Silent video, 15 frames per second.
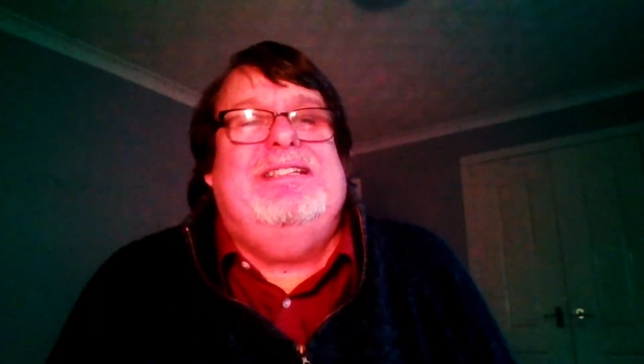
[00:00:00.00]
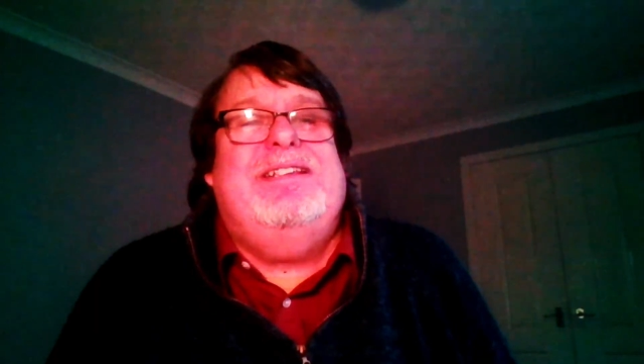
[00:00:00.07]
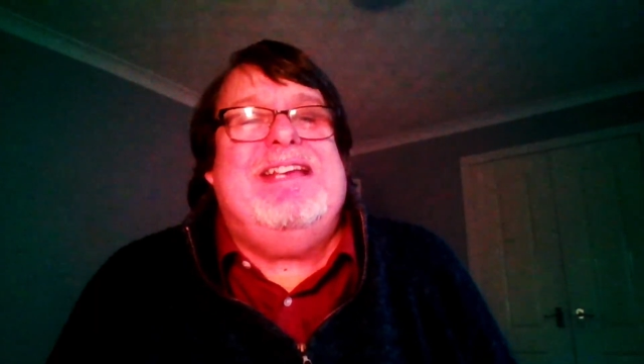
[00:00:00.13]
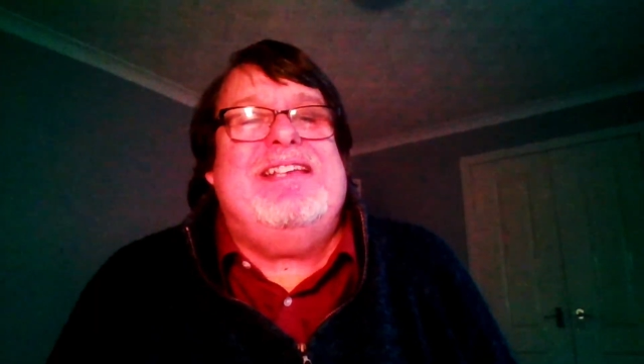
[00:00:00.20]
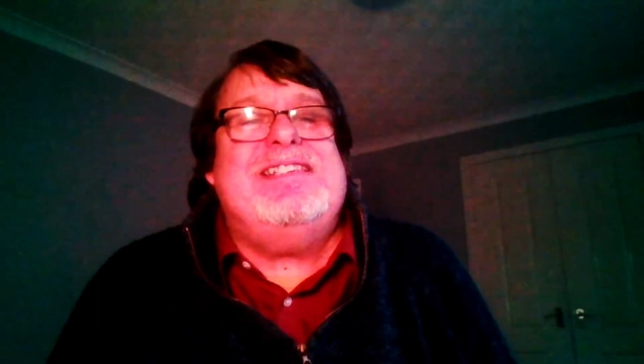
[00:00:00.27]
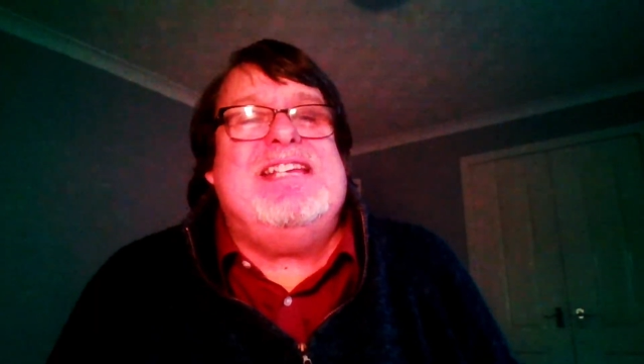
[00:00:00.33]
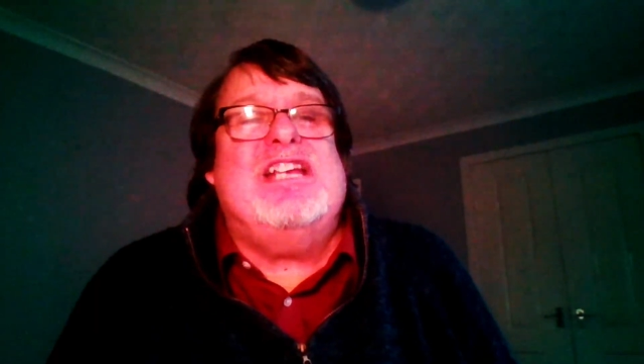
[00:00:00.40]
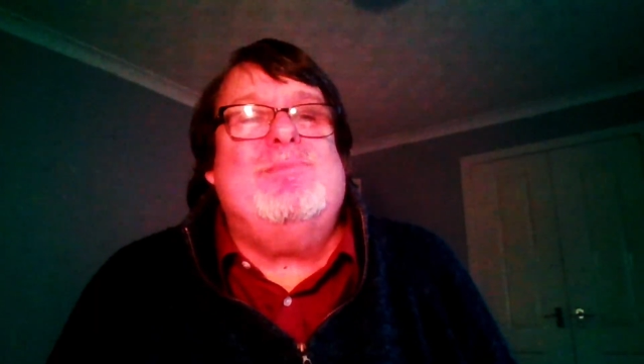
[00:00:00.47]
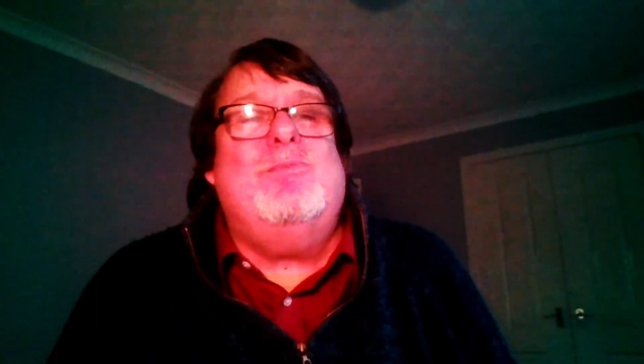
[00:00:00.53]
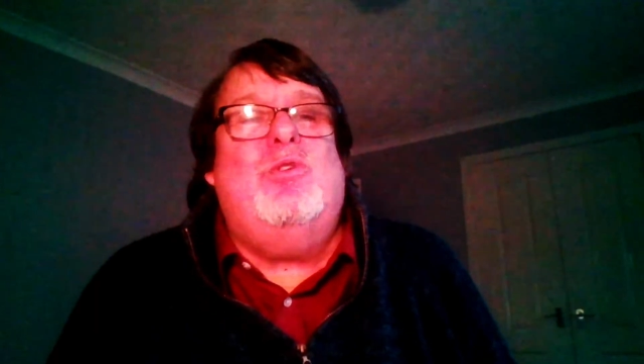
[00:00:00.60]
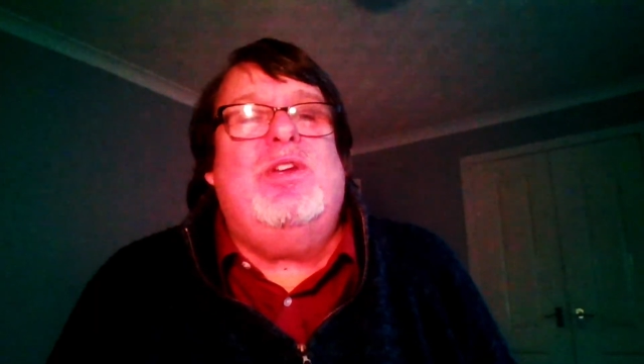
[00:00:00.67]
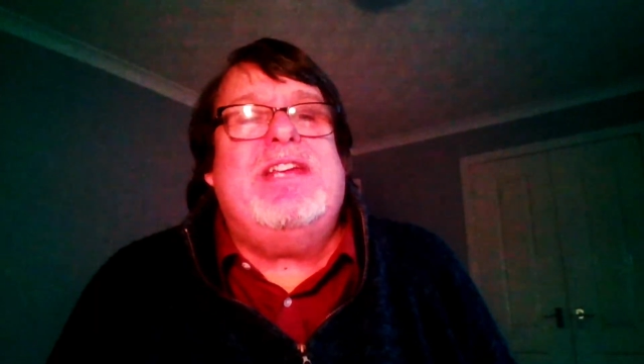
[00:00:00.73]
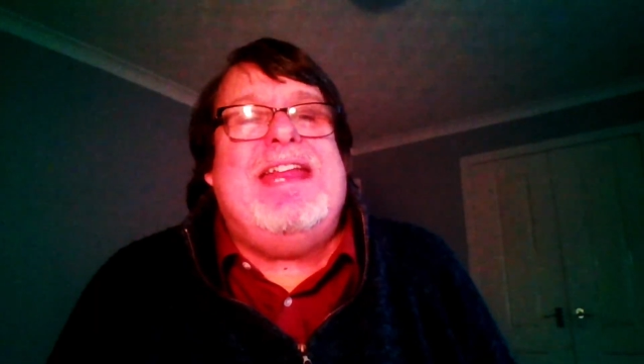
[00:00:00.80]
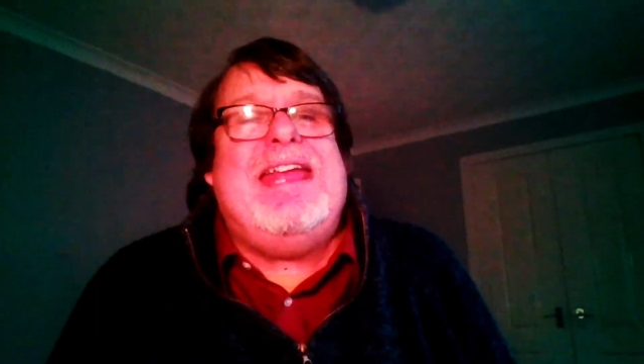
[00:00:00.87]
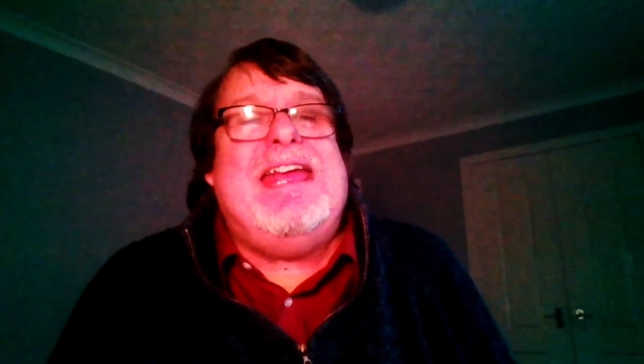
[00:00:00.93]
That sounds more
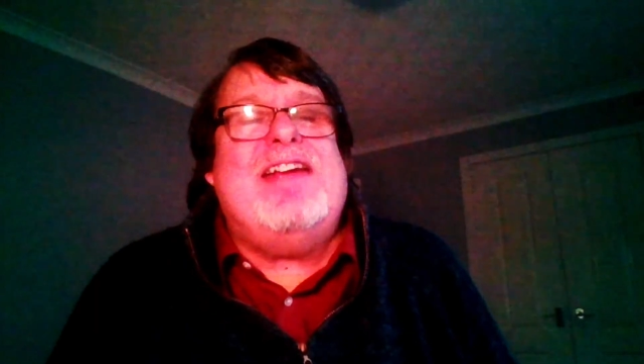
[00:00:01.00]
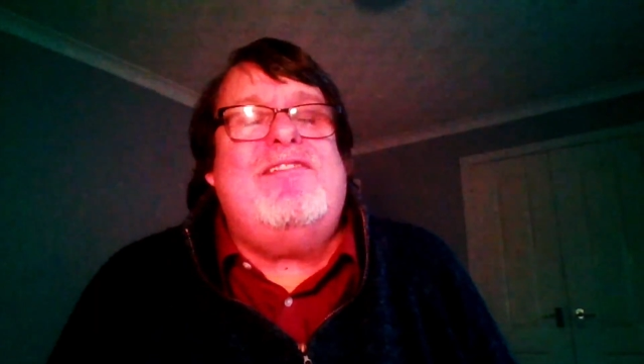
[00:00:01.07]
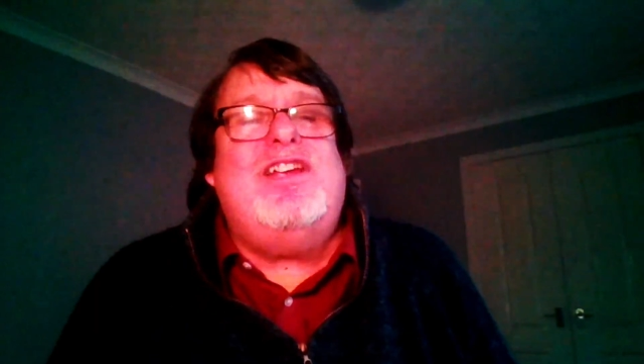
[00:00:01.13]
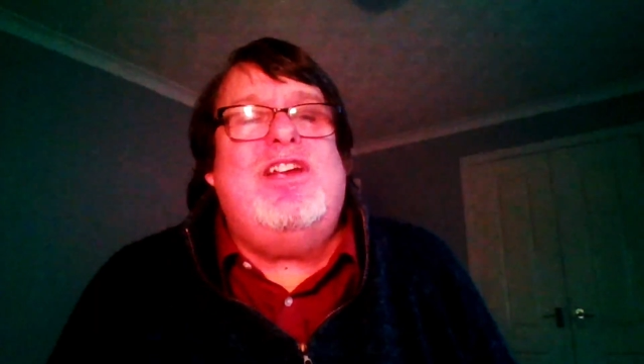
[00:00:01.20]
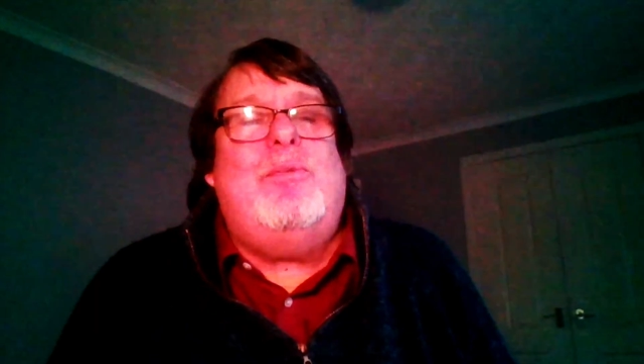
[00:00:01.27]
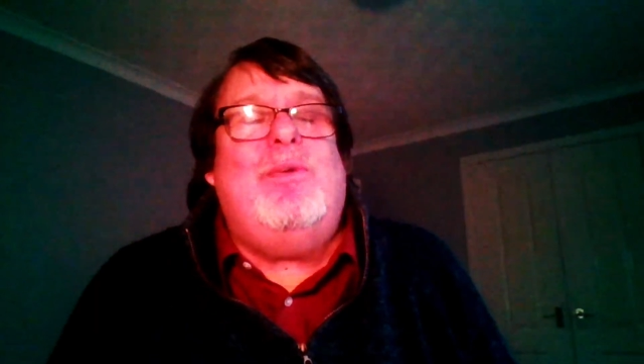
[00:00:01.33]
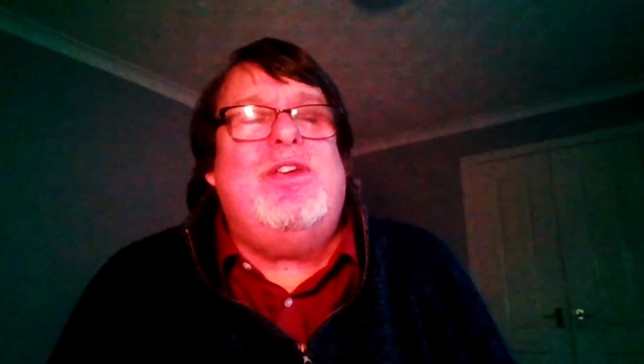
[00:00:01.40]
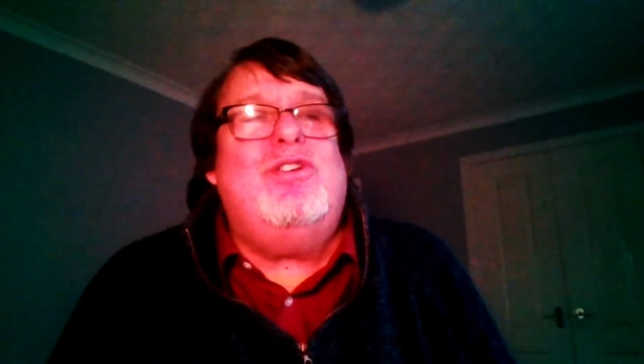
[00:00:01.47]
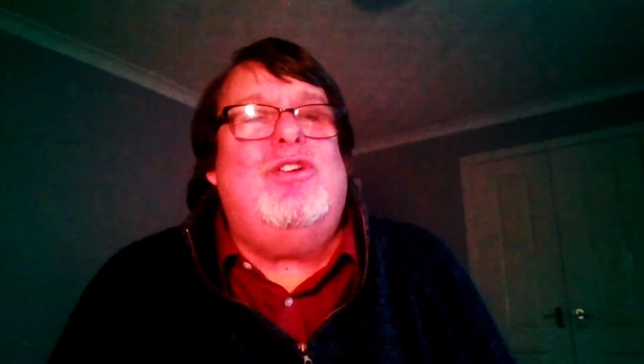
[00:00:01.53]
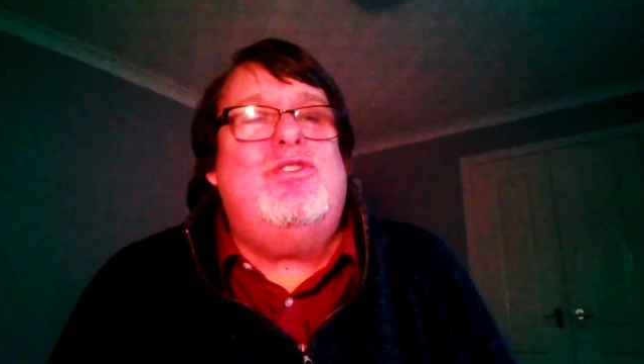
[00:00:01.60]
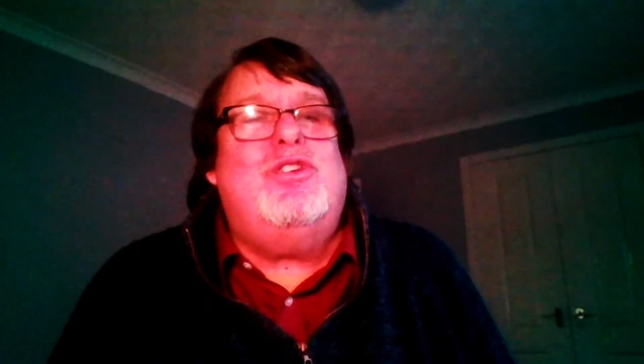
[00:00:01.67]
like an area where you